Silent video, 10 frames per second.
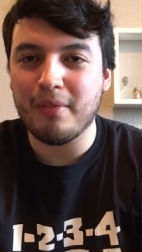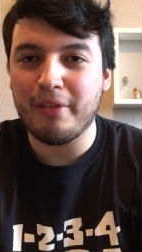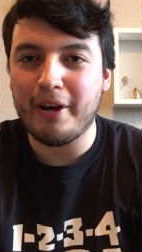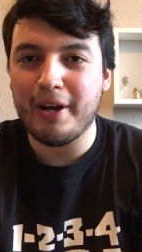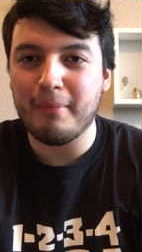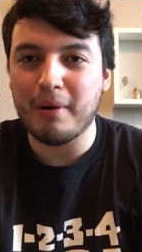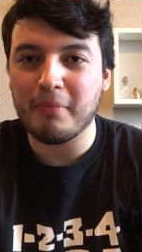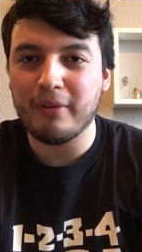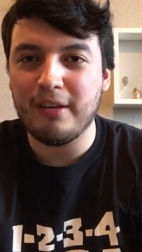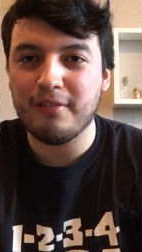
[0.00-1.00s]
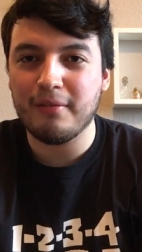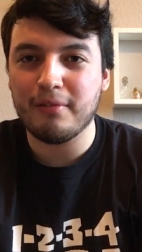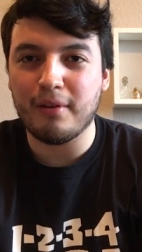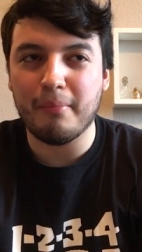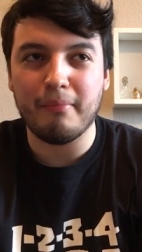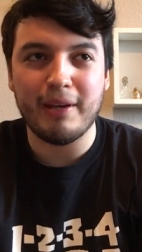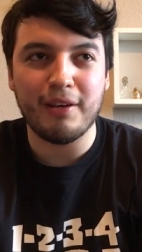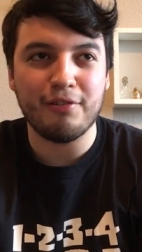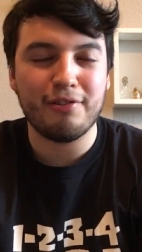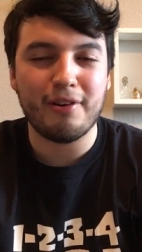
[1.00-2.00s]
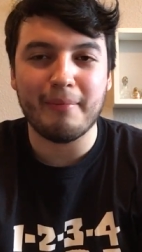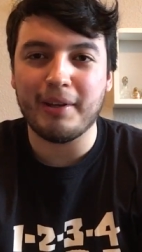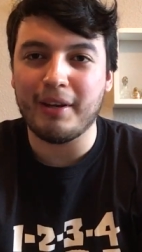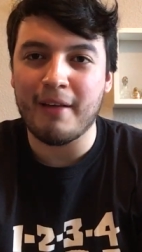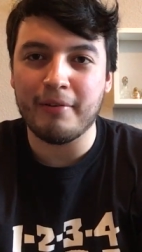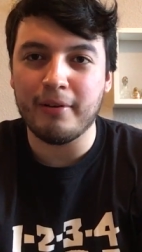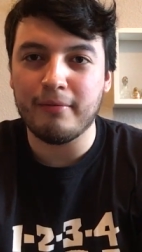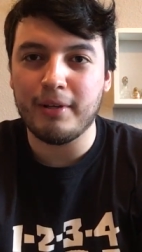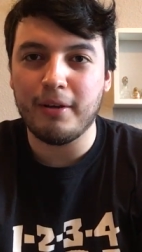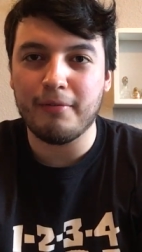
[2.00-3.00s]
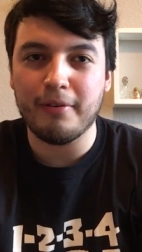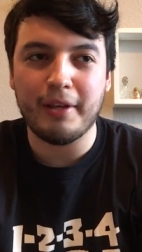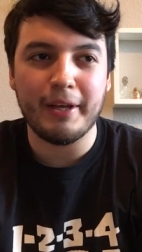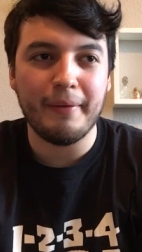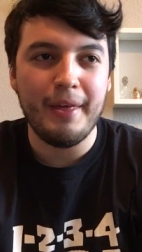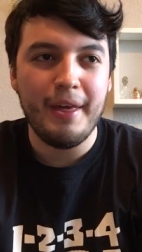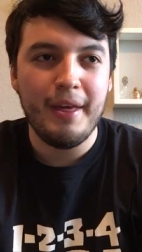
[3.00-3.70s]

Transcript: thought and preparation, so I'm making sure I'm going to have a good video for that.